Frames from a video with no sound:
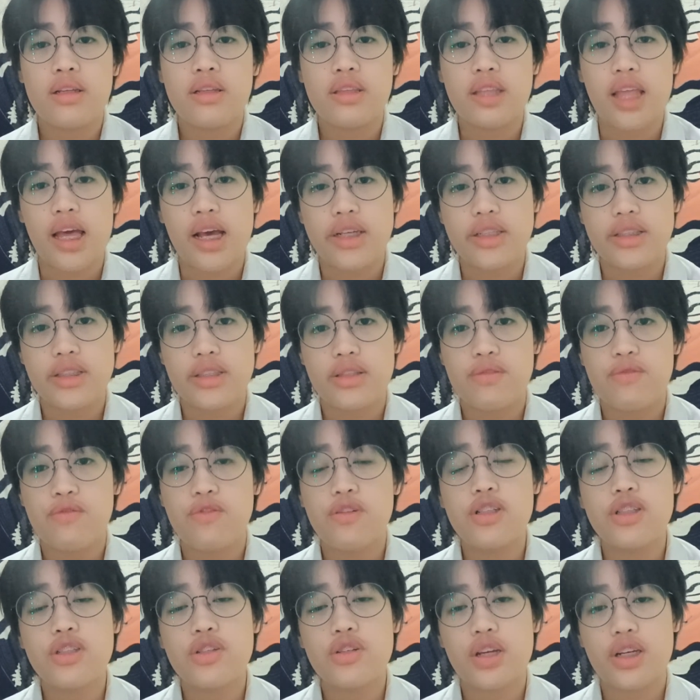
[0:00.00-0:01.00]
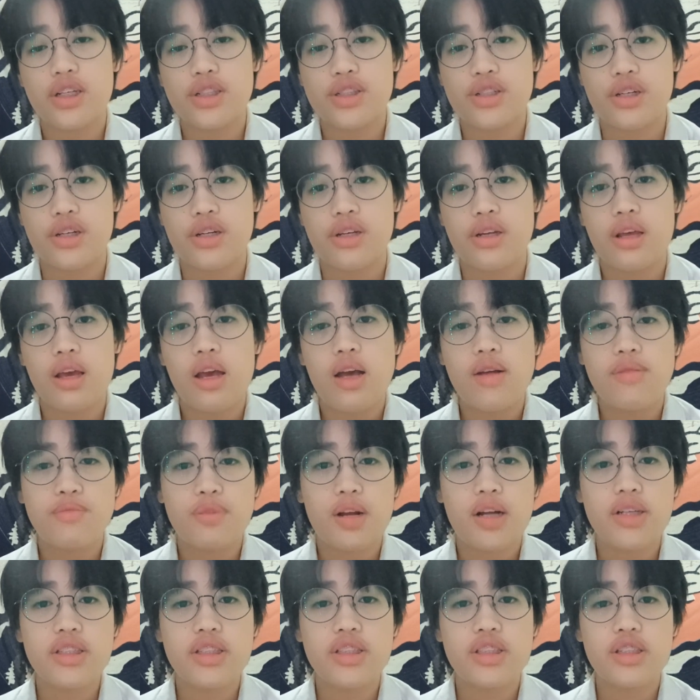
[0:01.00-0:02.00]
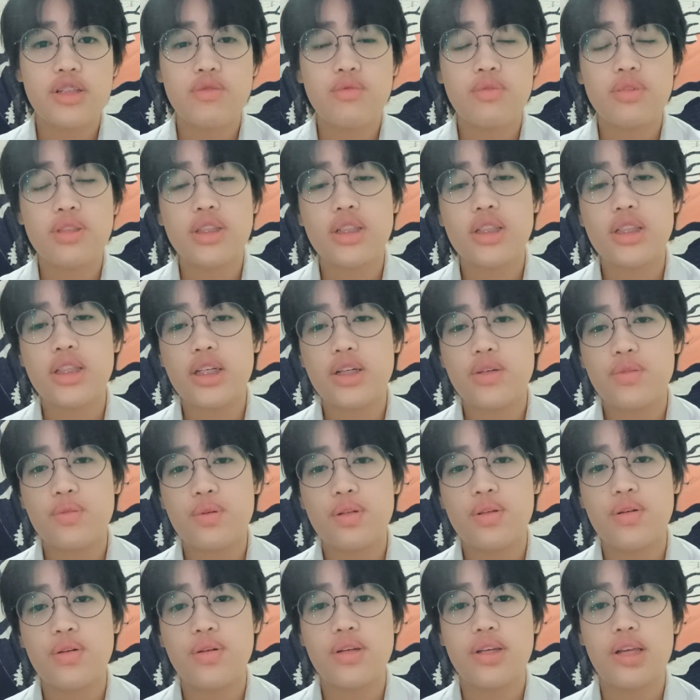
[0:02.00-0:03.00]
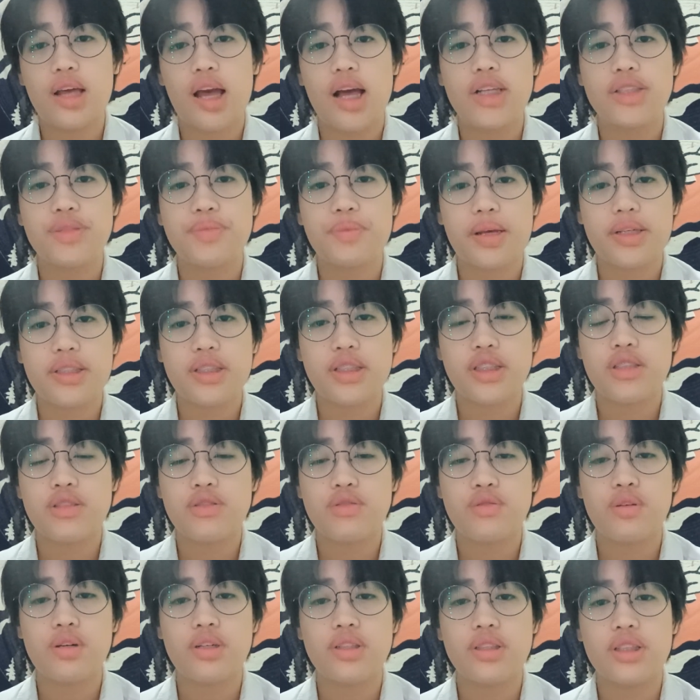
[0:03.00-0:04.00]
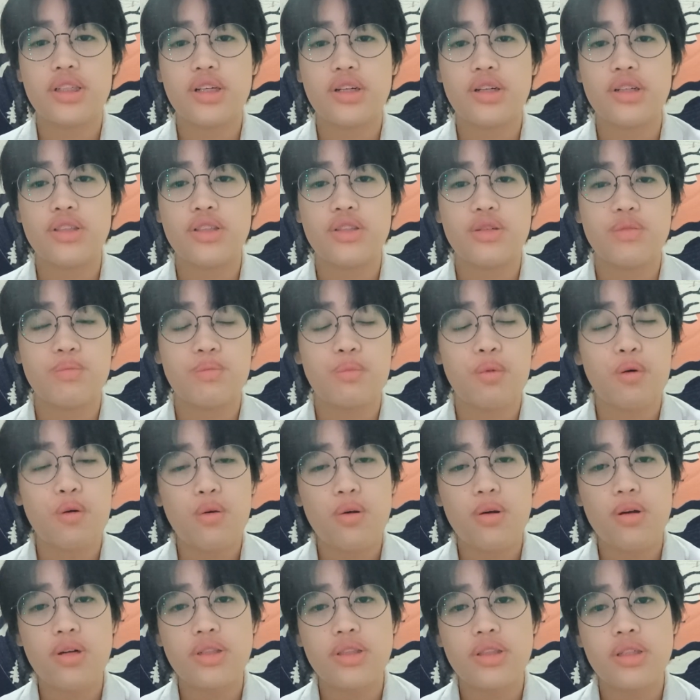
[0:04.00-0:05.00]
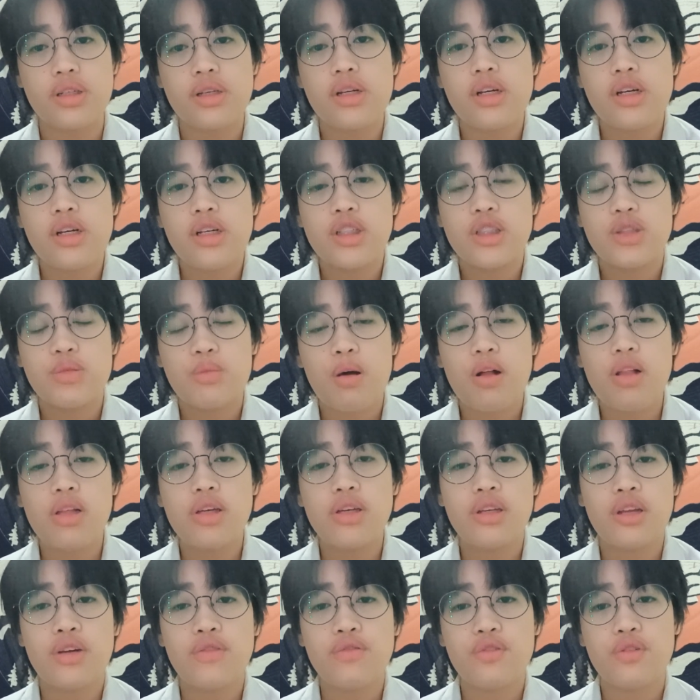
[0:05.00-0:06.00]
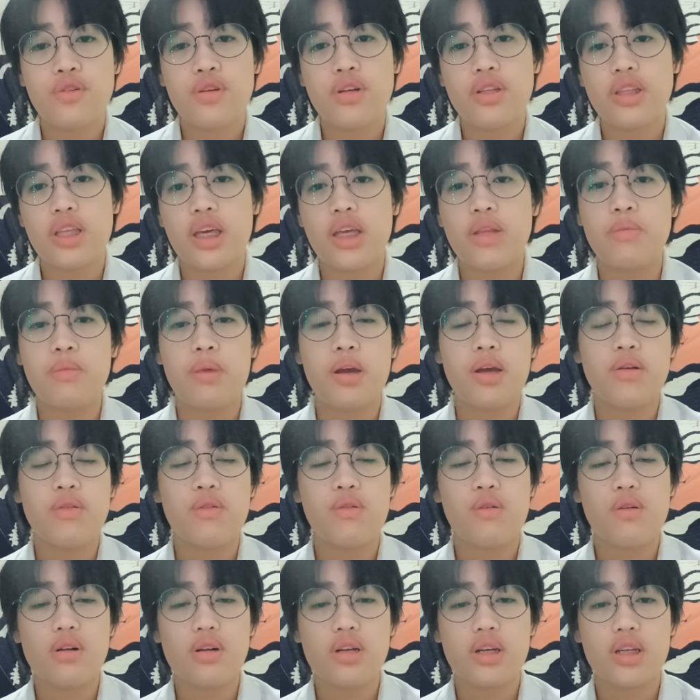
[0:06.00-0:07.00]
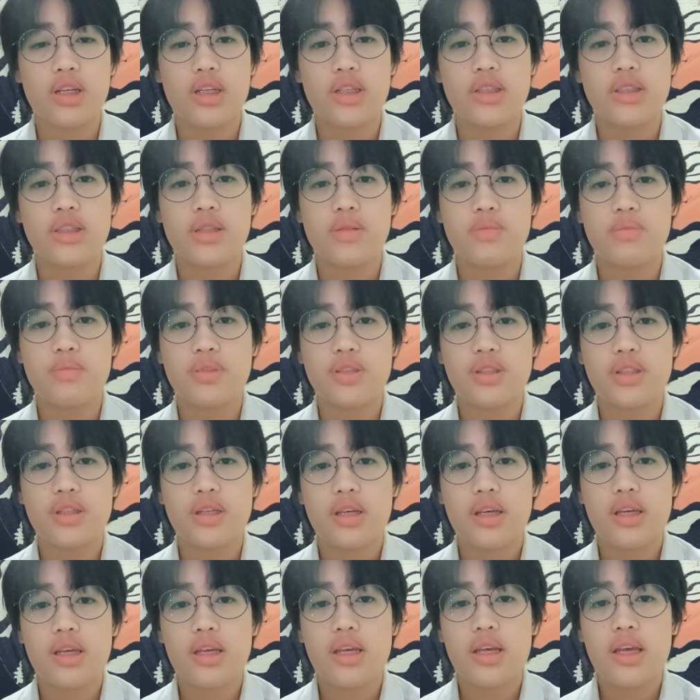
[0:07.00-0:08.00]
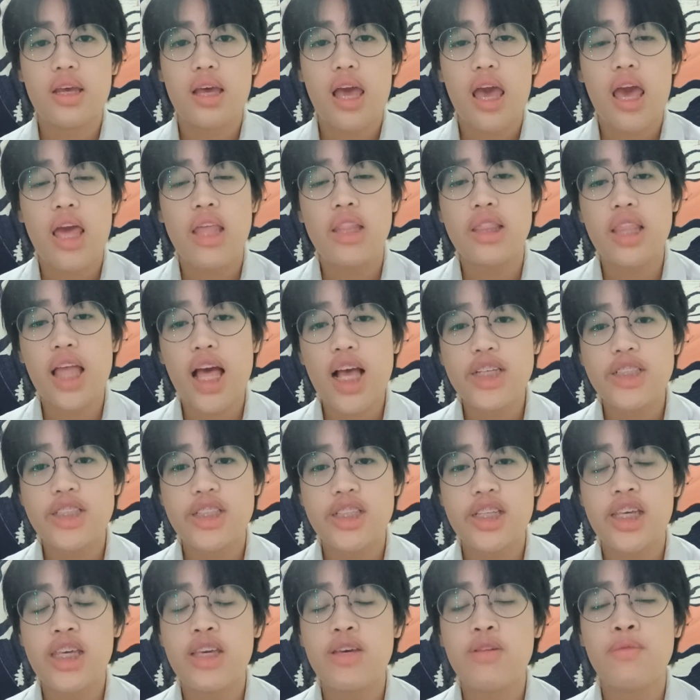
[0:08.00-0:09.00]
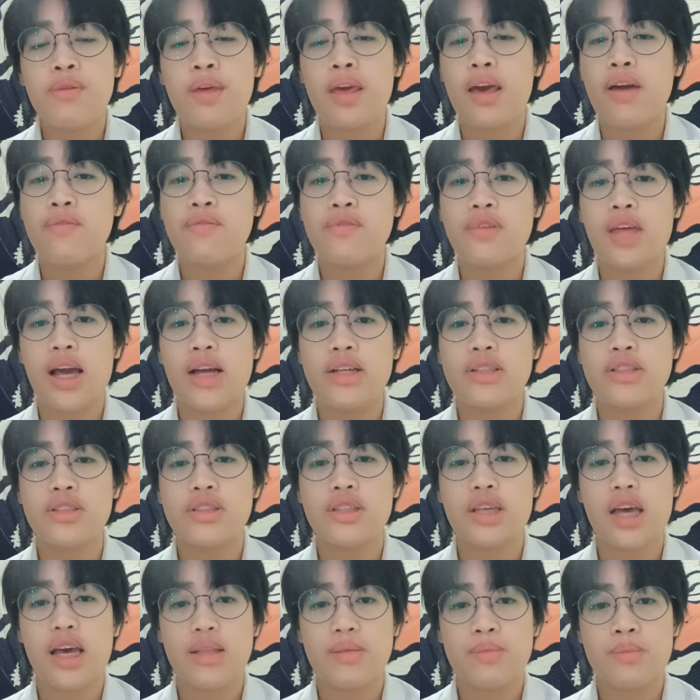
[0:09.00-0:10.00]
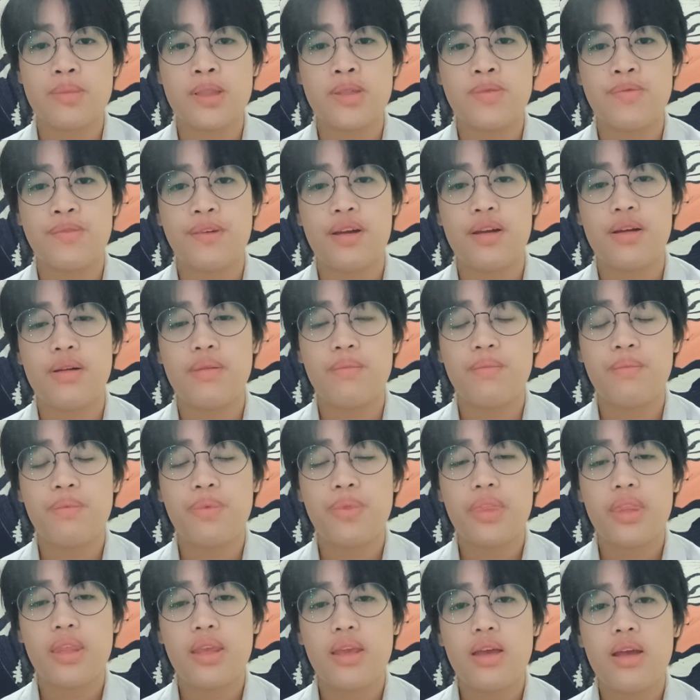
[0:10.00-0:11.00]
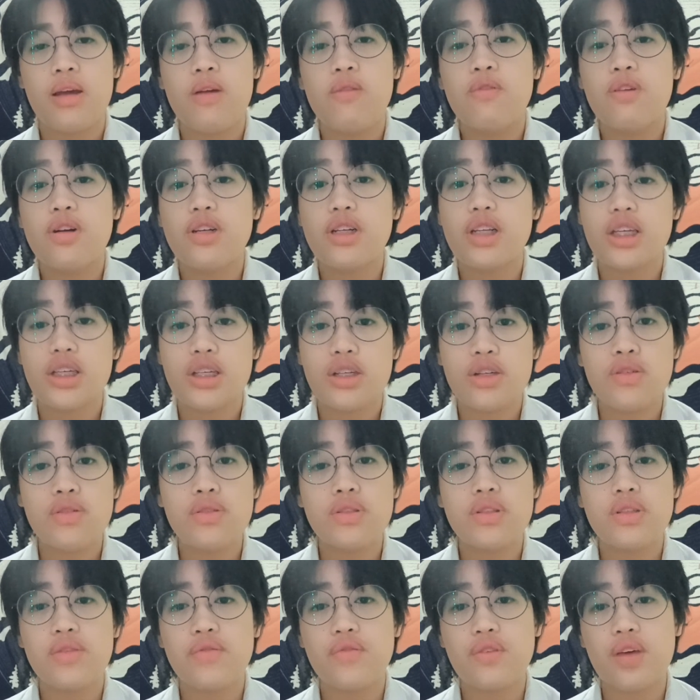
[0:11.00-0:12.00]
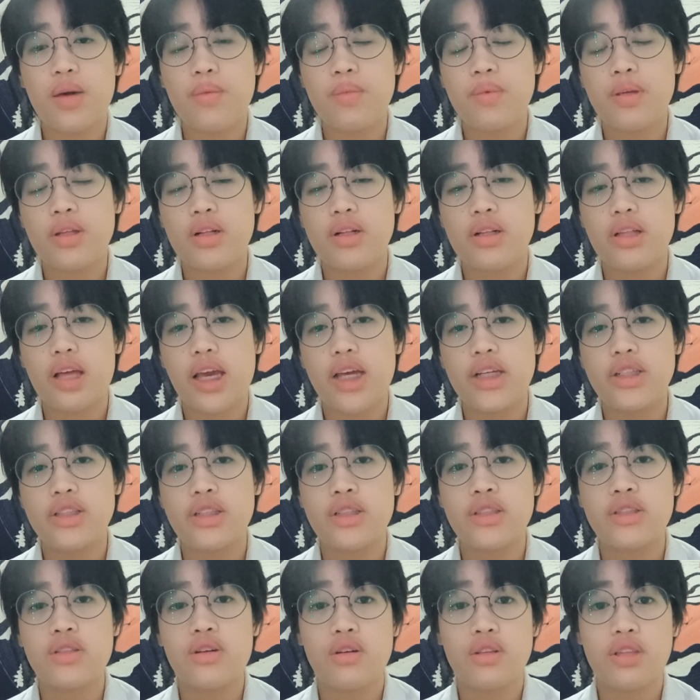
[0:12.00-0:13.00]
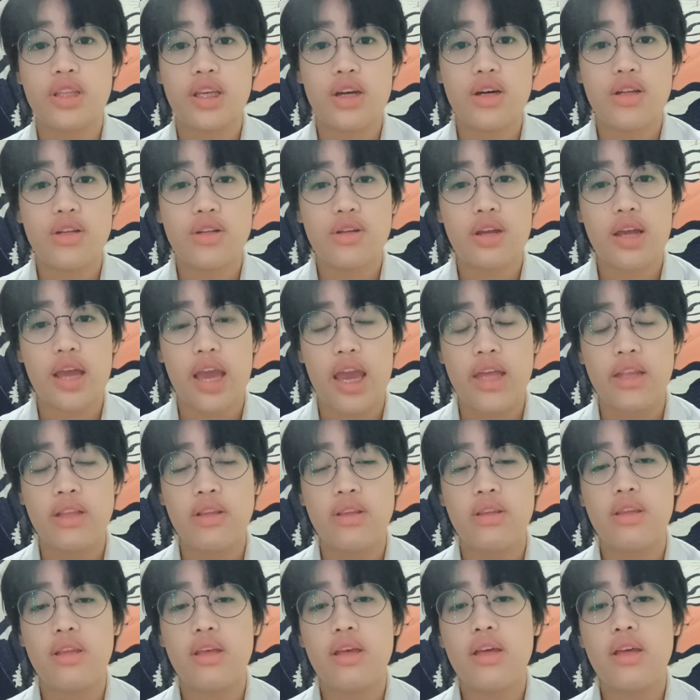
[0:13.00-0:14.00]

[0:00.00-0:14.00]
Next, filtration. Process in which a liquid or gas passes through a series of pores small enough to retain microorganisms. And lastly, we have gaseous atmosphere. For the use of chemical agents, on the other hand,